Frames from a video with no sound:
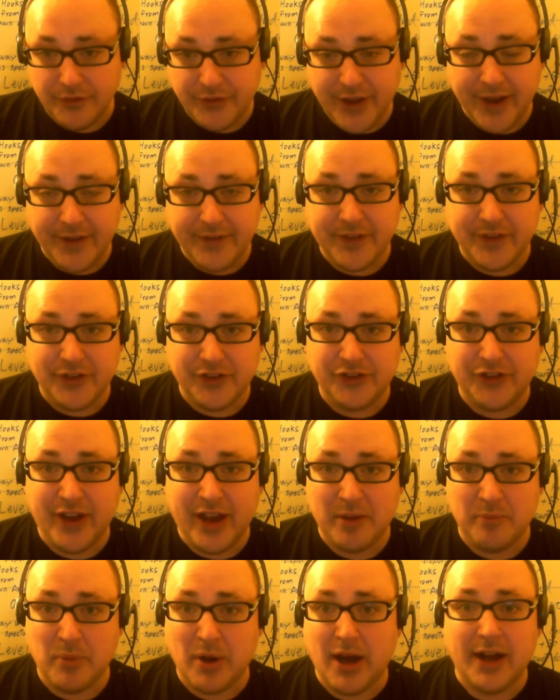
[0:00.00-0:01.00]
take this
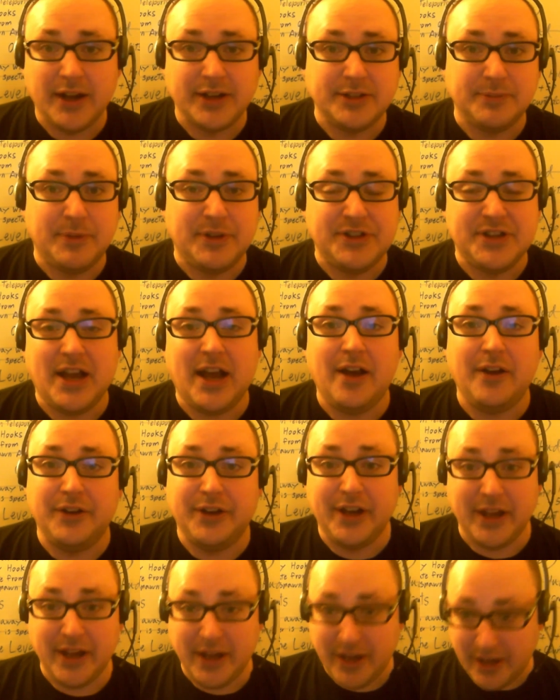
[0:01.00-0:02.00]
sandbox
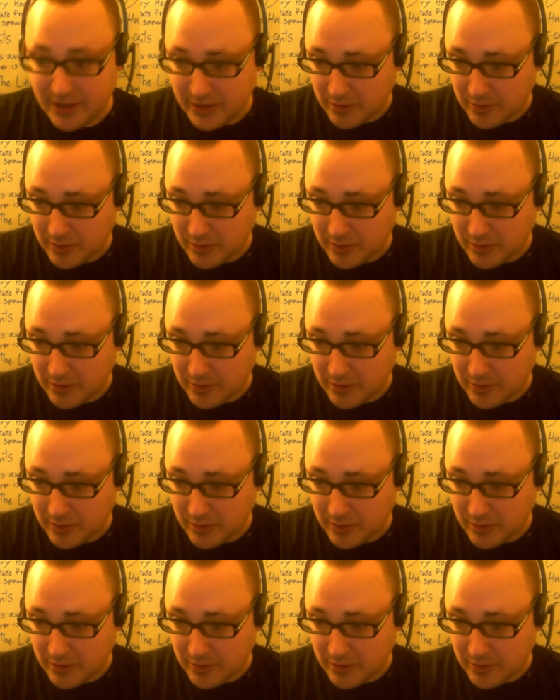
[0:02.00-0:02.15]
mentality